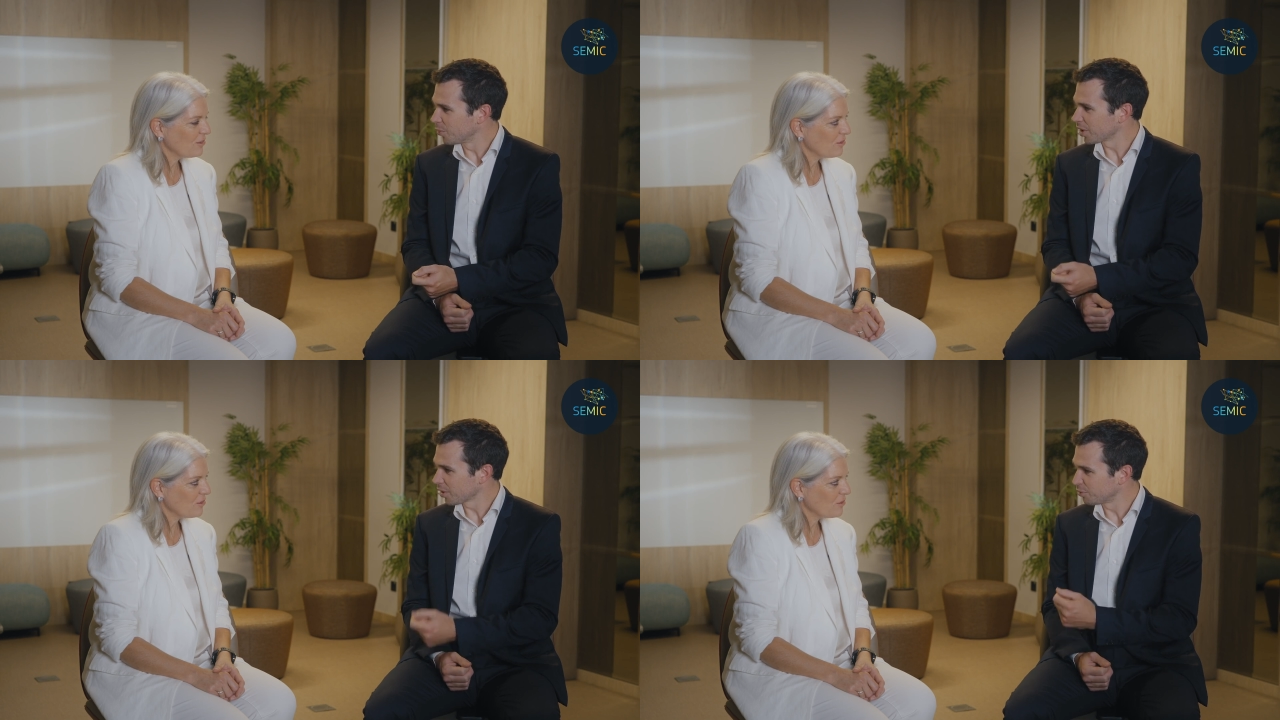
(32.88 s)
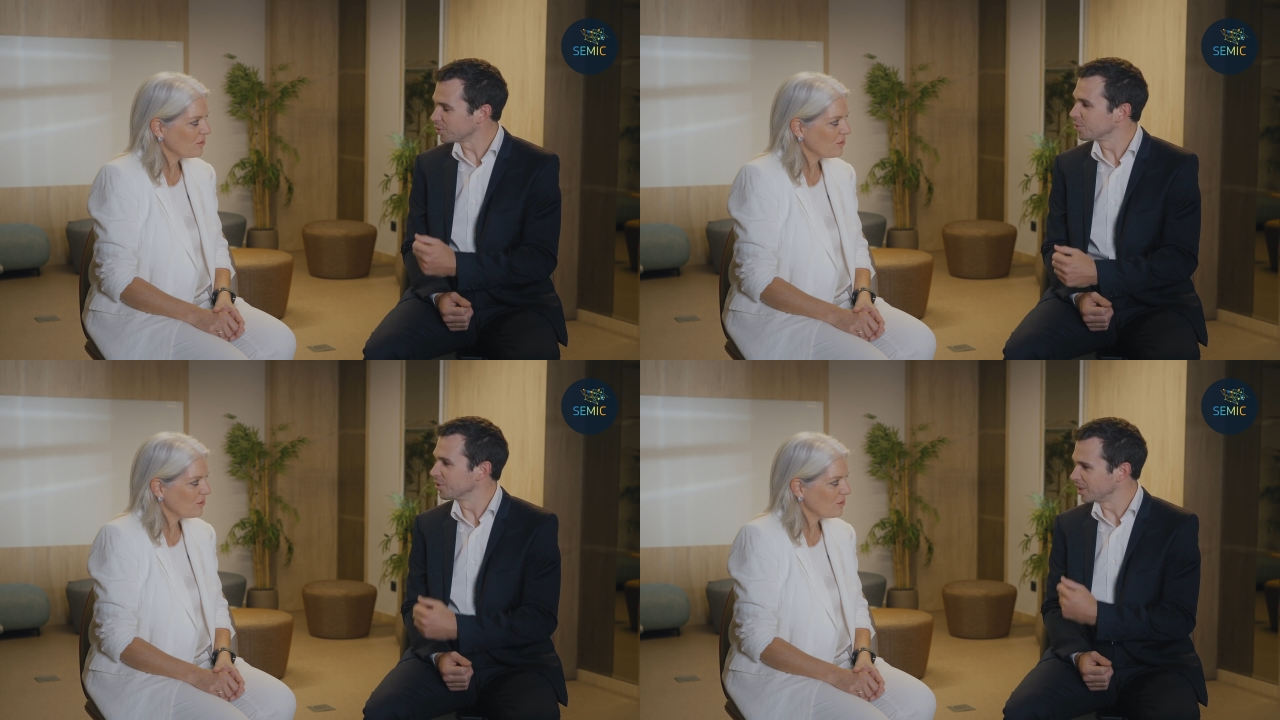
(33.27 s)
Speaker 1: what are for
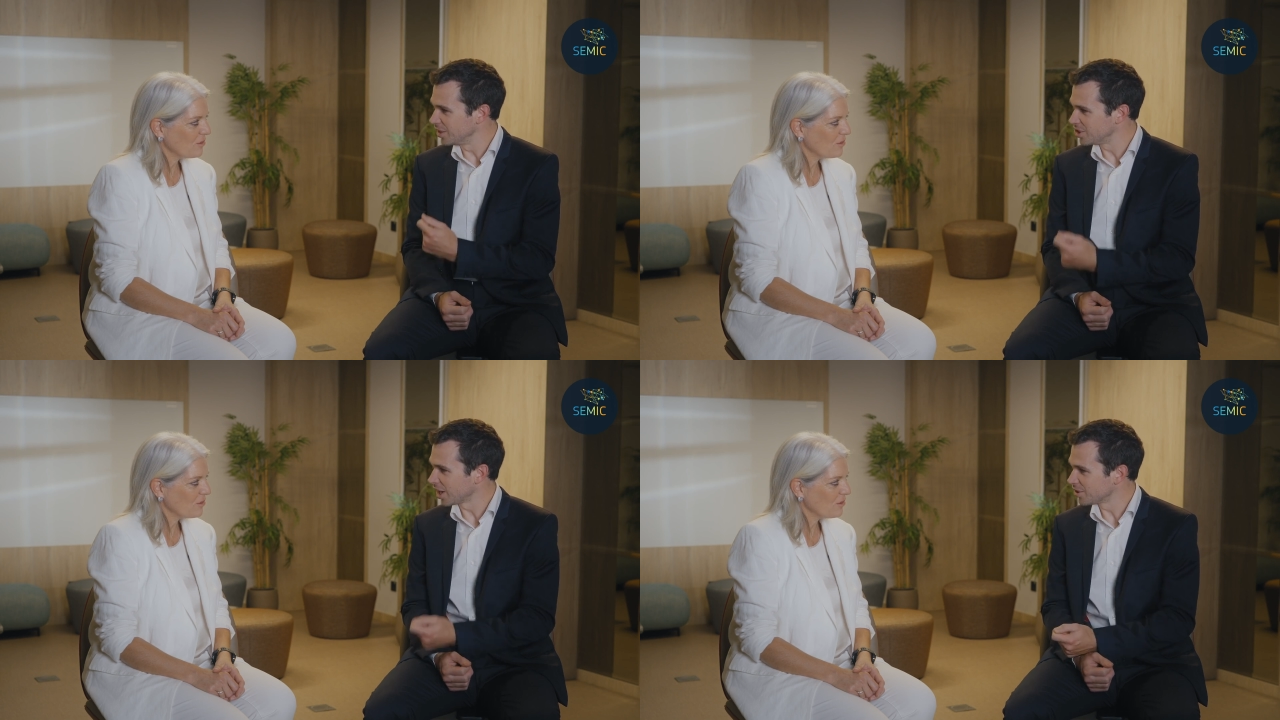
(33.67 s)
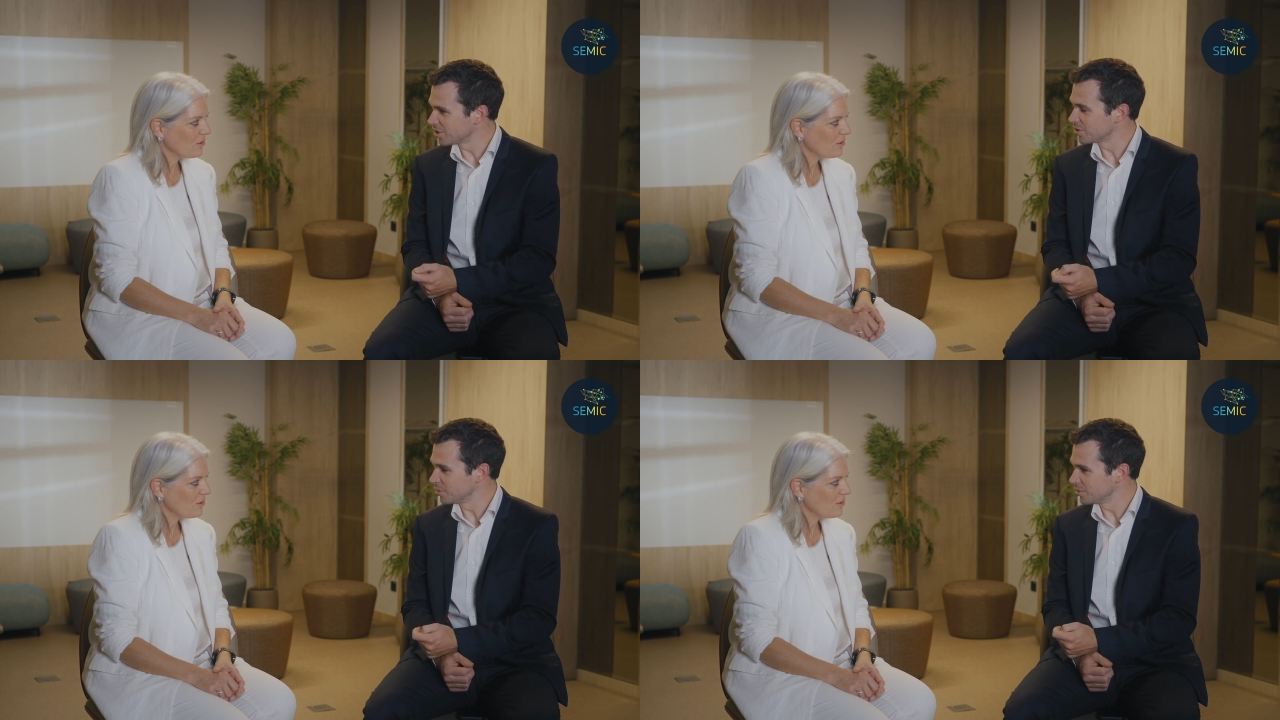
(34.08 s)
you the key
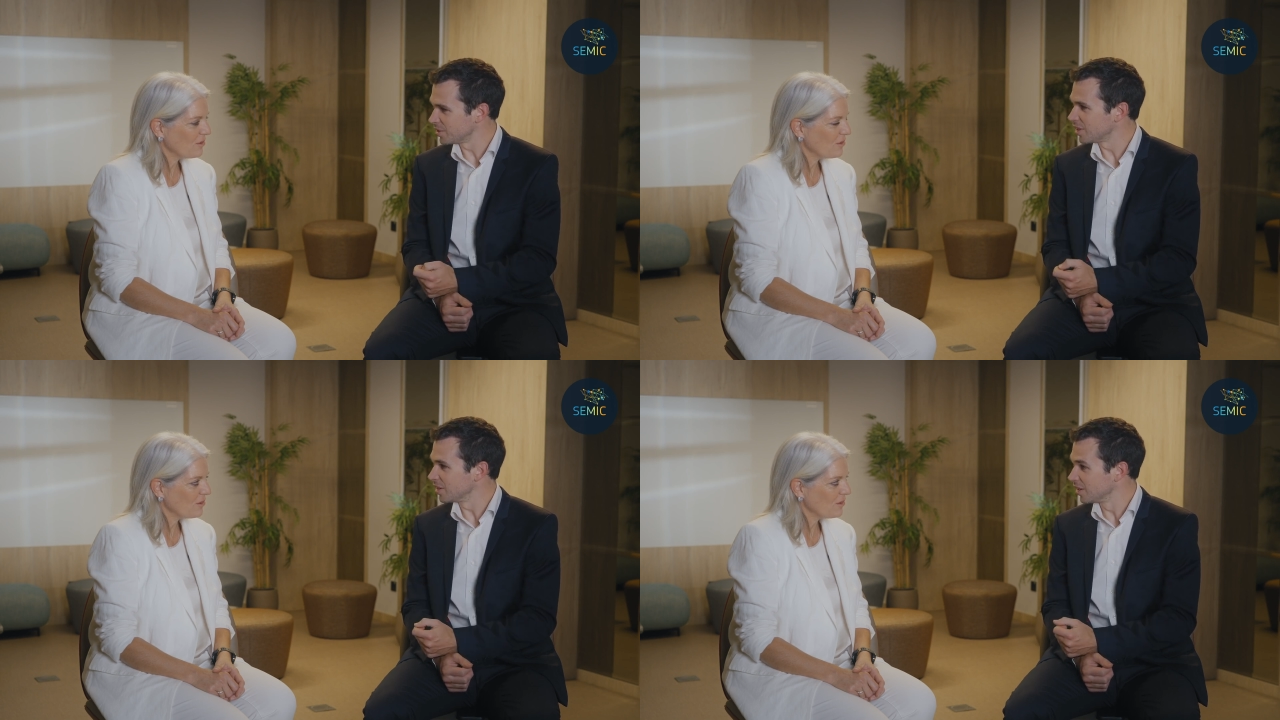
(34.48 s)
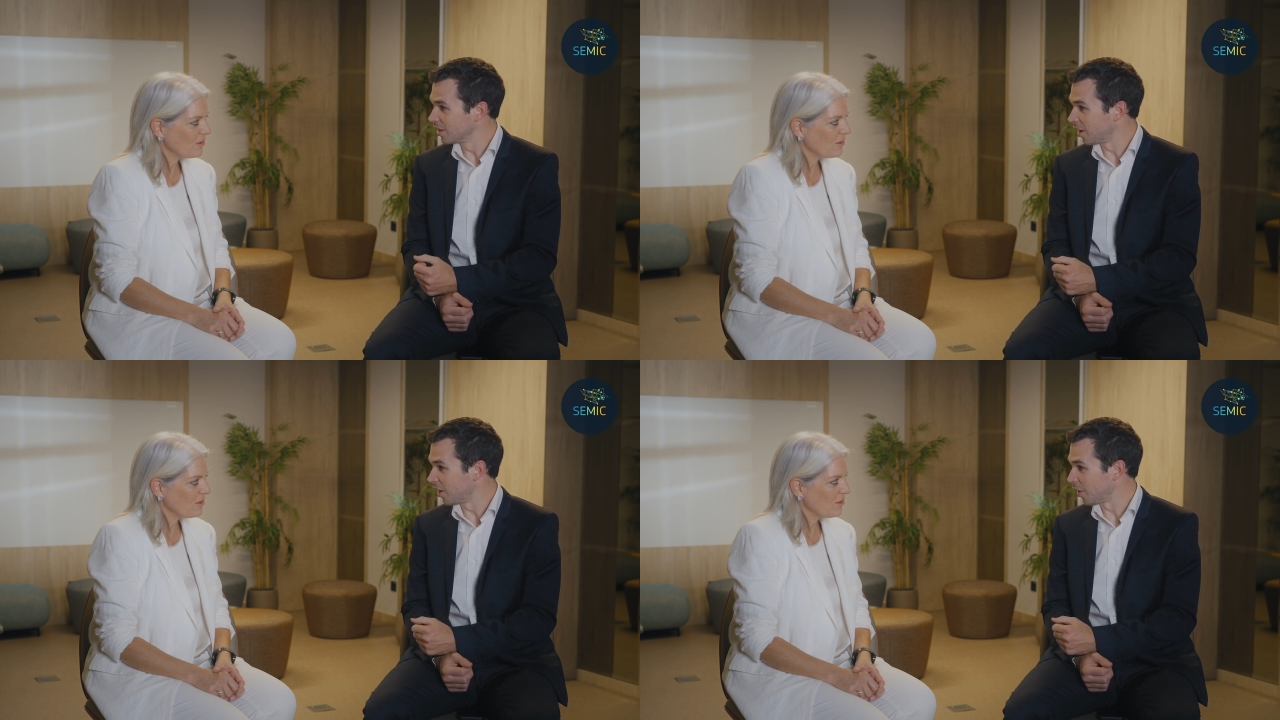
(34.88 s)
challenges you see
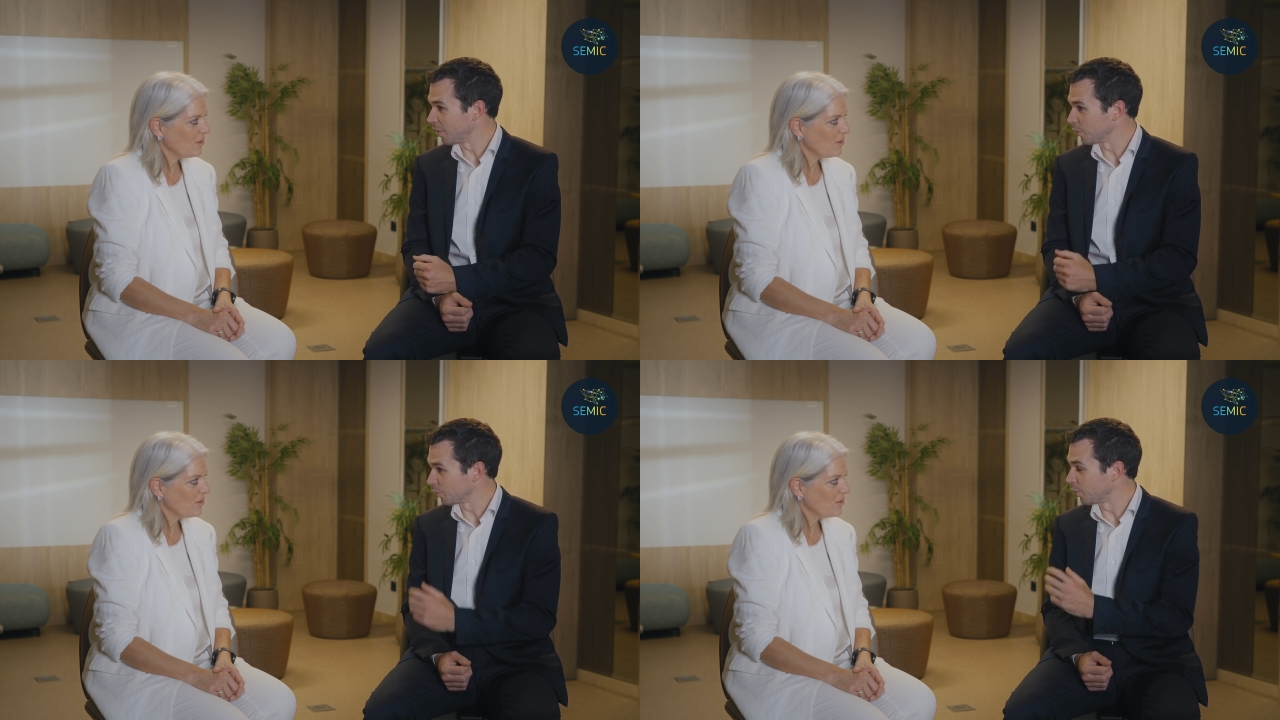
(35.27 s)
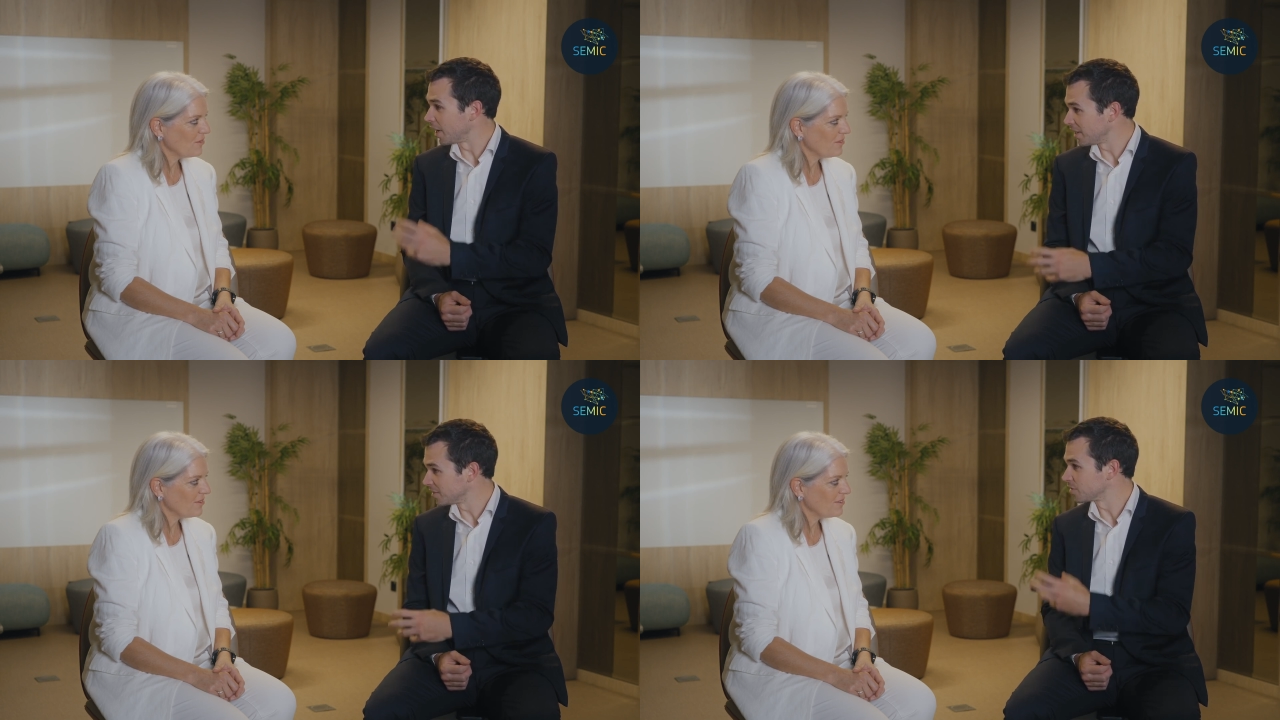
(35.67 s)
uh,
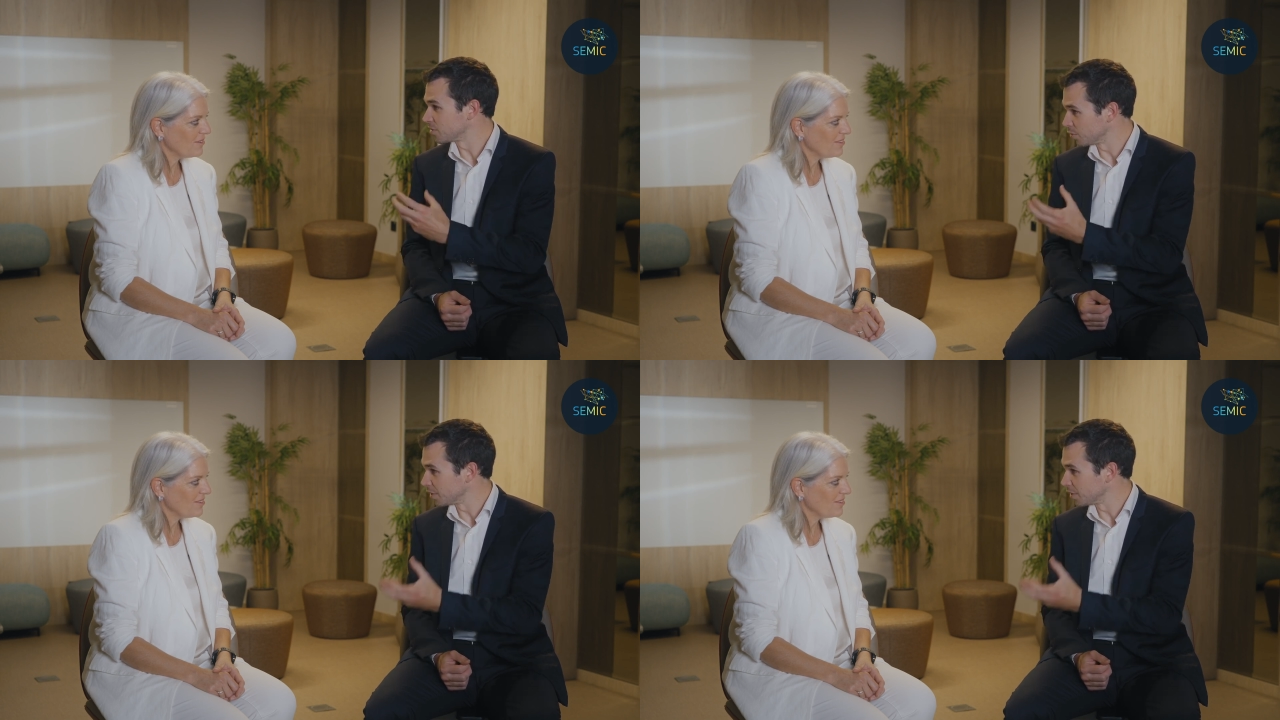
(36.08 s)
related to